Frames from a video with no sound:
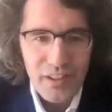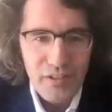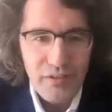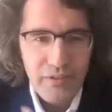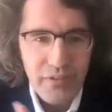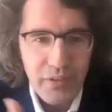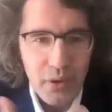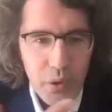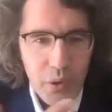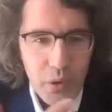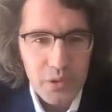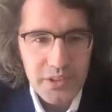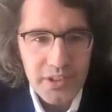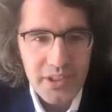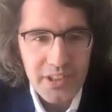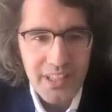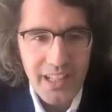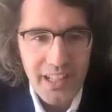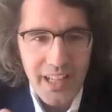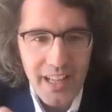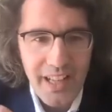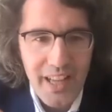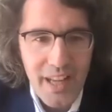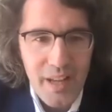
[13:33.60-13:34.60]
false
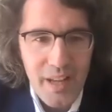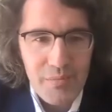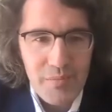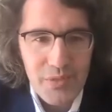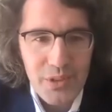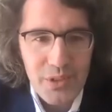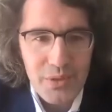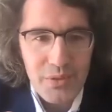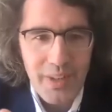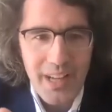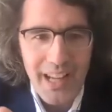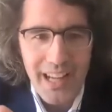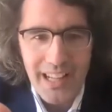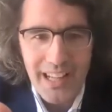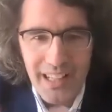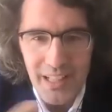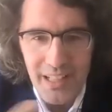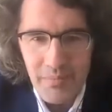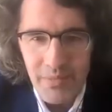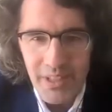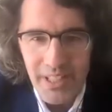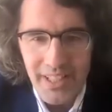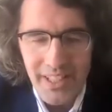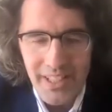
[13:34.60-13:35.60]
claim to
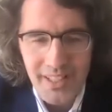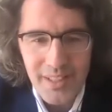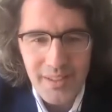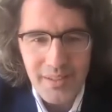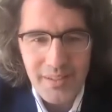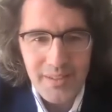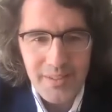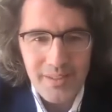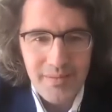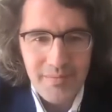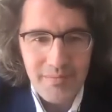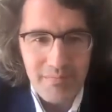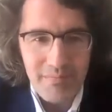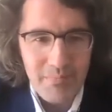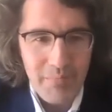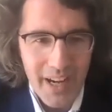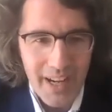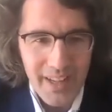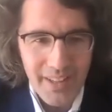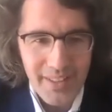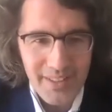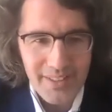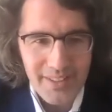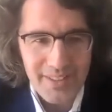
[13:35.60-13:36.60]
eliminate
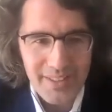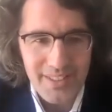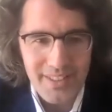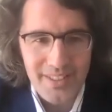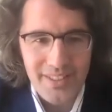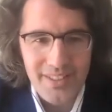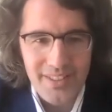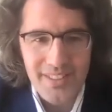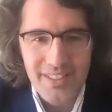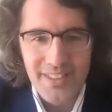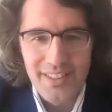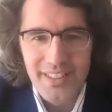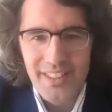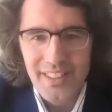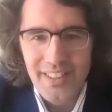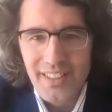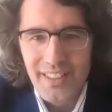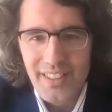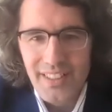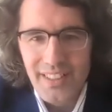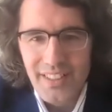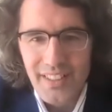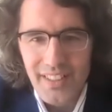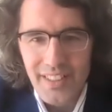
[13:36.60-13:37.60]
biases,
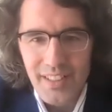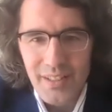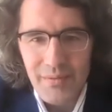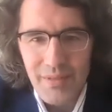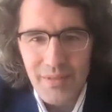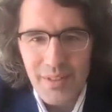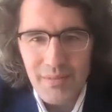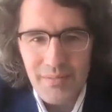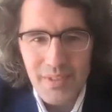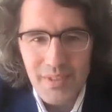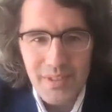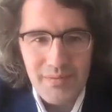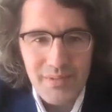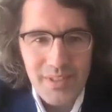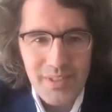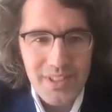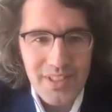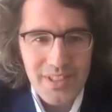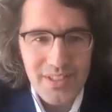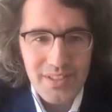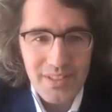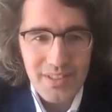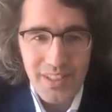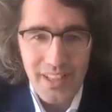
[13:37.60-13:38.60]
which
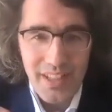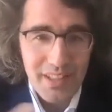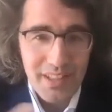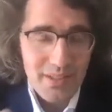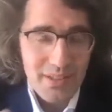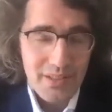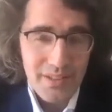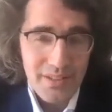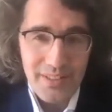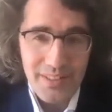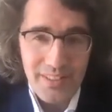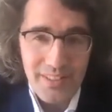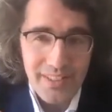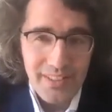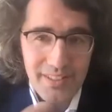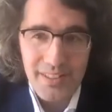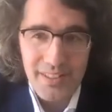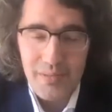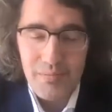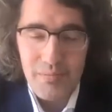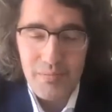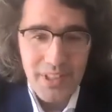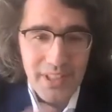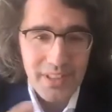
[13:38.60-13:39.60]
is actually,
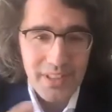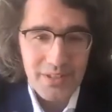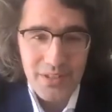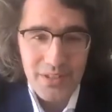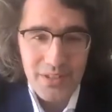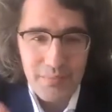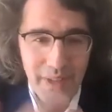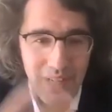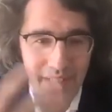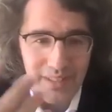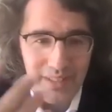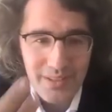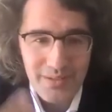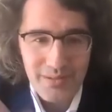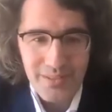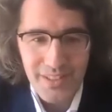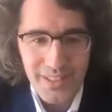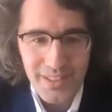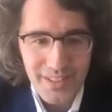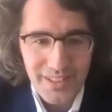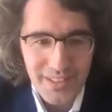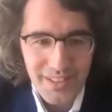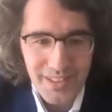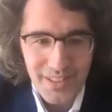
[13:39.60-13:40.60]
it brings us back to
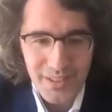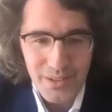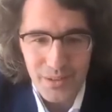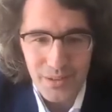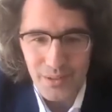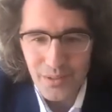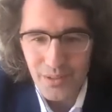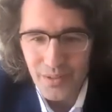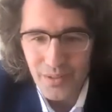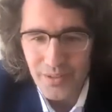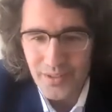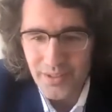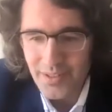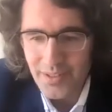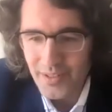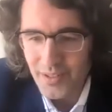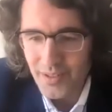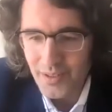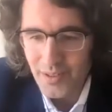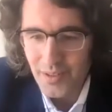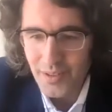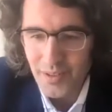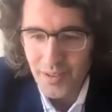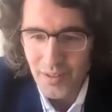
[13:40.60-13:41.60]
the old
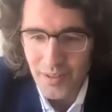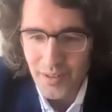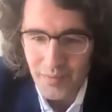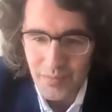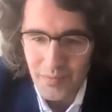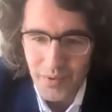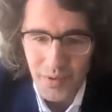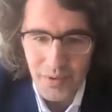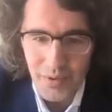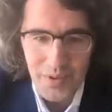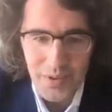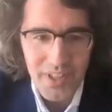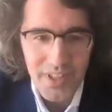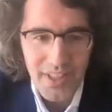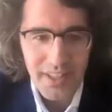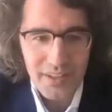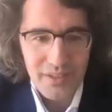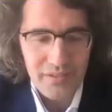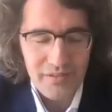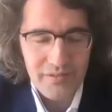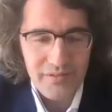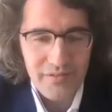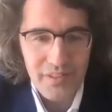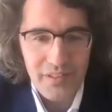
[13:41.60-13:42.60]
project
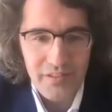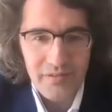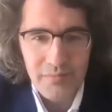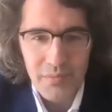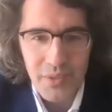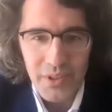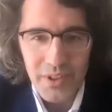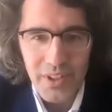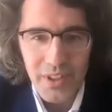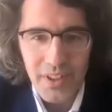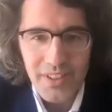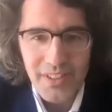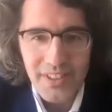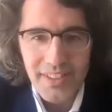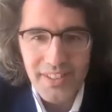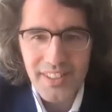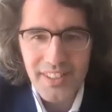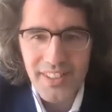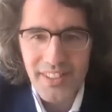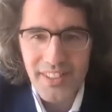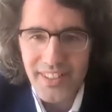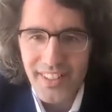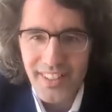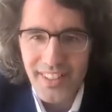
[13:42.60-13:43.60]
of modernity.
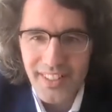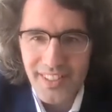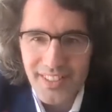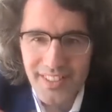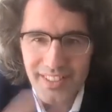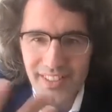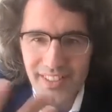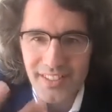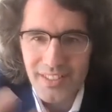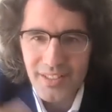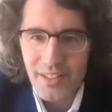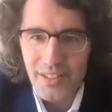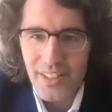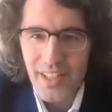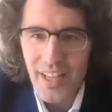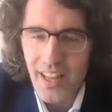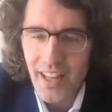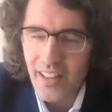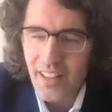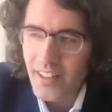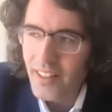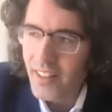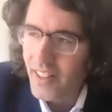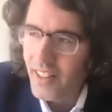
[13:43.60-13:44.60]
I think it's
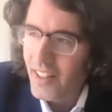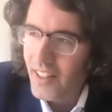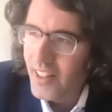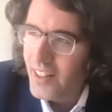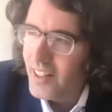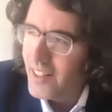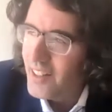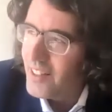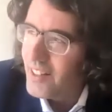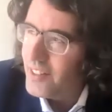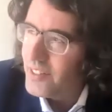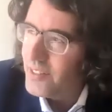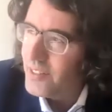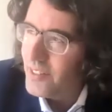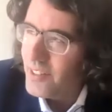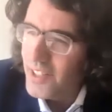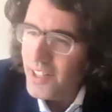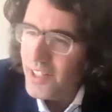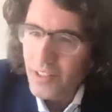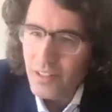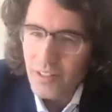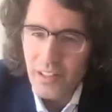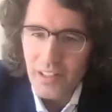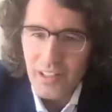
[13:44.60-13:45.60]
again the
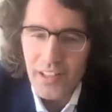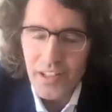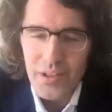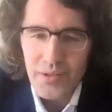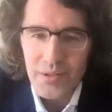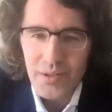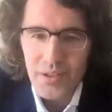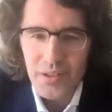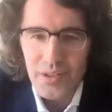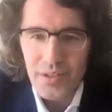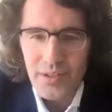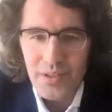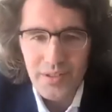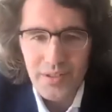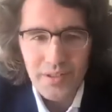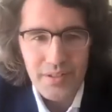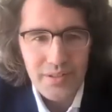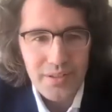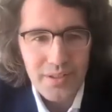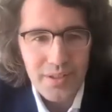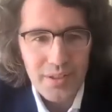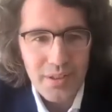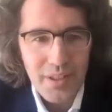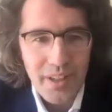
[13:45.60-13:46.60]
legal literature
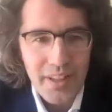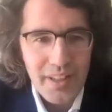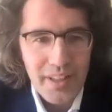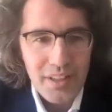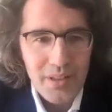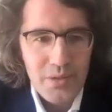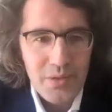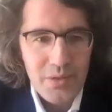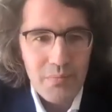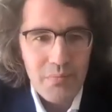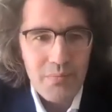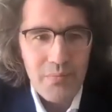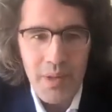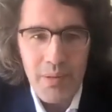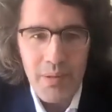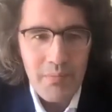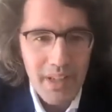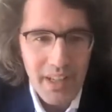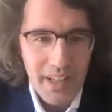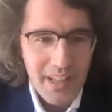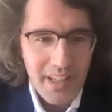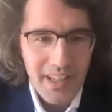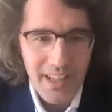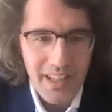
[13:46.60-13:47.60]
trying to
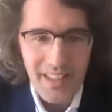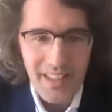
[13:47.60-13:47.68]
mimic